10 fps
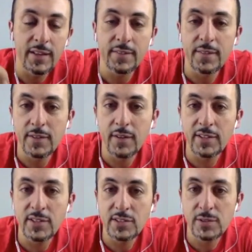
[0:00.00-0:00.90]
So I
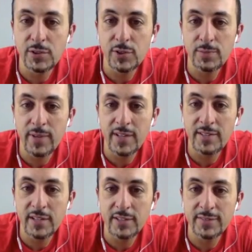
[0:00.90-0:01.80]
just chose my
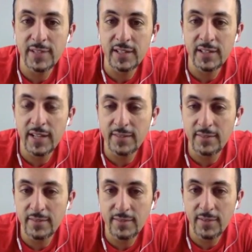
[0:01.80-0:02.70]
Zarif.lite
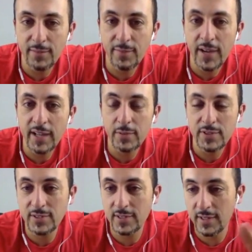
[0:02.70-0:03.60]
zip file,
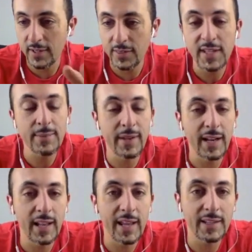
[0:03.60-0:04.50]
which is a theme that
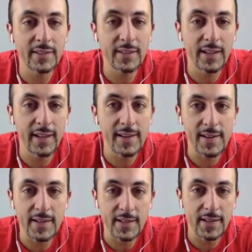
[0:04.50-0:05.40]
I liked,
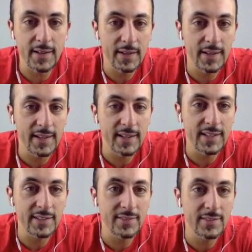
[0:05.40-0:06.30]
and hit
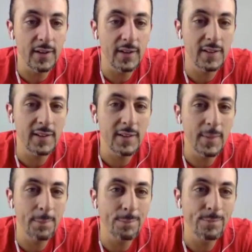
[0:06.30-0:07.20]
install.
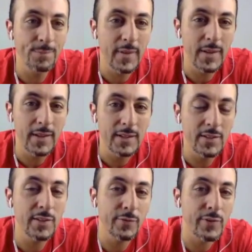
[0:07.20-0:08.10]

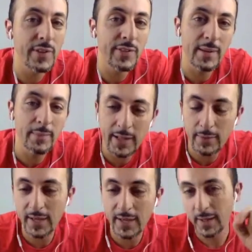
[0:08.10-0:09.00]
This is a free theme, by
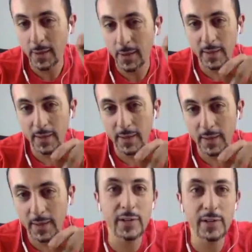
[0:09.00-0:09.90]
the way.
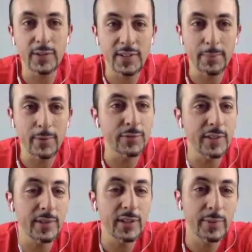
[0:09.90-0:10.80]
It's pretty cool. It's not
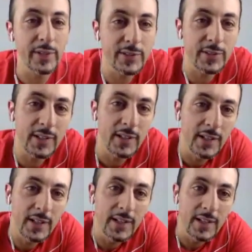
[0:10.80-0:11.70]
perfect, but it's pretty cool.
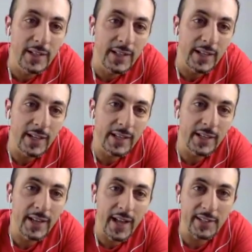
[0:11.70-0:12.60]
And I'm
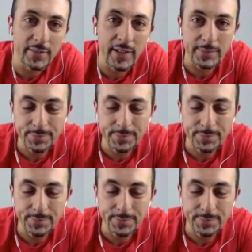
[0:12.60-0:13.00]
going to activate it.